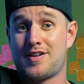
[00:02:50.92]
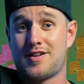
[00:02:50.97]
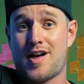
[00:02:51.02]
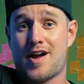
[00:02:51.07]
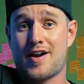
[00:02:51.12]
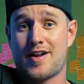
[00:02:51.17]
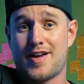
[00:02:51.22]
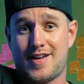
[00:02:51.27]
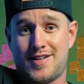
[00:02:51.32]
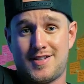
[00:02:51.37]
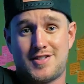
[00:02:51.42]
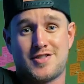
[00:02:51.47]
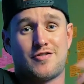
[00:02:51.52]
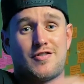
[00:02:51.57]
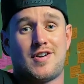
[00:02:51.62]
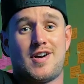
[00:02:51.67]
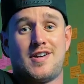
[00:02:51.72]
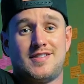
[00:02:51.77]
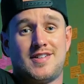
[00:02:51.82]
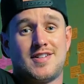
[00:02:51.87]
a lot of hints
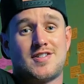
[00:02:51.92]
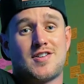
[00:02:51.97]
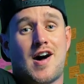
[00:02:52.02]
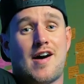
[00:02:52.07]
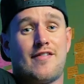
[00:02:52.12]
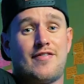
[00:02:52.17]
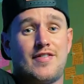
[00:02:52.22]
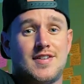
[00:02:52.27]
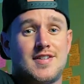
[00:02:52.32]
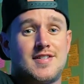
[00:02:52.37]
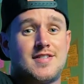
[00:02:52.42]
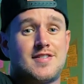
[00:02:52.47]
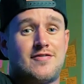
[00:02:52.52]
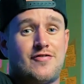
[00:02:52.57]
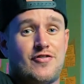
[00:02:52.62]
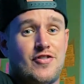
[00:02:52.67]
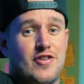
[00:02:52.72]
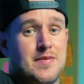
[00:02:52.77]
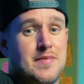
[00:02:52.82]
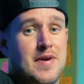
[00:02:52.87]
around this office
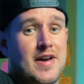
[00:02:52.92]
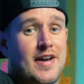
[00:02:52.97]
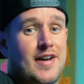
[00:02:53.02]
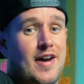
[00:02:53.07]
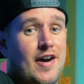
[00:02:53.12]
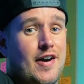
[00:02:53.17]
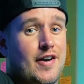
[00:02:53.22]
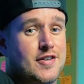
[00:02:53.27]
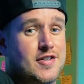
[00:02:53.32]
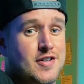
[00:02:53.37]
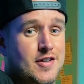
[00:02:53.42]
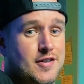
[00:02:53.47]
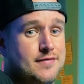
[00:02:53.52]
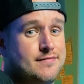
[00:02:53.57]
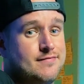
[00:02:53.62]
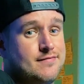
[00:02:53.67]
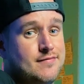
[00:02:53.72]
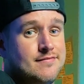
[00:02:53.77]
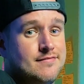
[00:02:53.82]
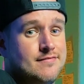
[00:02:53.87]
for the main
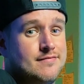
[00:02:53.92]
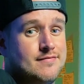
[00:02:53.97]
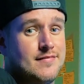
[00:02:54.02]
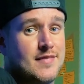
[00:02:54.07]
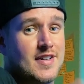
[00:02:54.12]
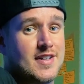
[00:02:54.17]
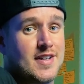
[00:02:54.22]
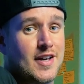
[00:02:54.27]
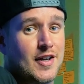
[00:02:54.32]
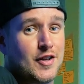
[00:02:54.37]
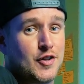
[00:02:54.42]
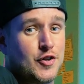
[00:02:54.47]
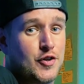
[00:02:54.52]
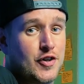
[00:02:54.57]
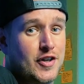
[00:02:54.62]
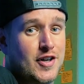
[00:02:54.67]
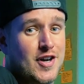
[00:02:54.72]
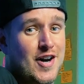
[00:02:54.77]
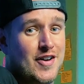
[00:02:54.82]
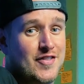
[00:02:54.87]
character,
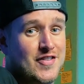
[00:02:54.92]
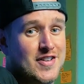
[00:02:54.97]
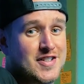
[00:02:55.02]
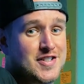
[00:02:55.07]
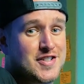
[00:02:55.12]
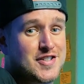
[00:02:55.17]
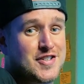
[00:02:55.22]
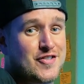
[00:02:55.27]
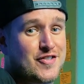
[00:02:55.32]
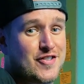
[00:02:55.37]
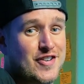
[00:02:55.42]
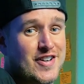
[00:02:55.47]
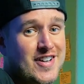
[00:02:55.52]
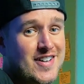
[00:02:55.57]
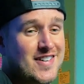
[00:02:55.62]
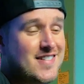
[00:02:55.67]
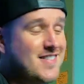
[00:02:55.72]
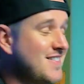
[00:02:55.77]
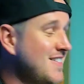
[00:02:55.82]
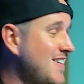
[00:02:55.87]
including on this
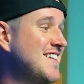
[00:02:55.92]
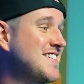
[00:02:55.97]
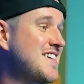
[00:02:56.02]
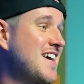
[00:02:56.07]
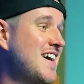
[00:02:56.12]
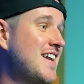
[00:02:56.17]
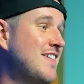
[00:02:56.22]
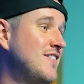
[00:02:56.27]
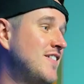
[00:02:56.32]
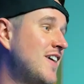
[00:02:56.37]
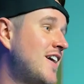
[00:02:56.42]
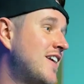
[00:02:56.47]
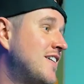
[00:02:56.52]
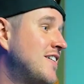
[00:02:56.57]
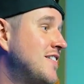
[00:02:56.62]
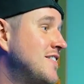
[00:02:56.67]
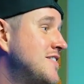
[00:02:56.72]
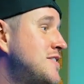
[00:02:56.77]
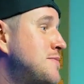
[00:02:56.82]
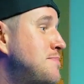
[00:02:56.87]
screen. That's kind of not
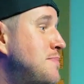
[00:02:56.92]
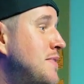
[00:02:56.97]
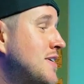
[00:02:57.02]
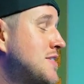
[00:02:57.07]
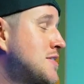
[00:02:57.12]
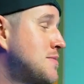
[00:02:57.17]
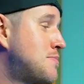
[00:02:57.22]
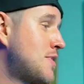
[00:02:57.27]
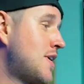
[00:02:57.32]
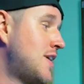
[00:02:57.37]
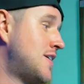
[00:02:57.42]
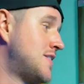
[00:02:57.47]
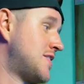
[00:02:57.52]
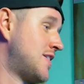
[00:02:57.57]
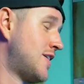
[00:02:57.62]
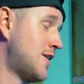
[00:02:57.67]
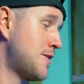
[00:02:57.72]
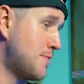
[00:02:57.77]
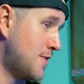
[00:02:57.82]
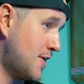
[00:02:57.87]
a big surprise
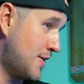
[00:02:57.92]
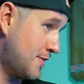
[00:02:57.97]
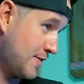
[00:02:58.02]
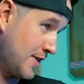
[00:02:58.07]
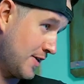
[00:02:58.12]
there, but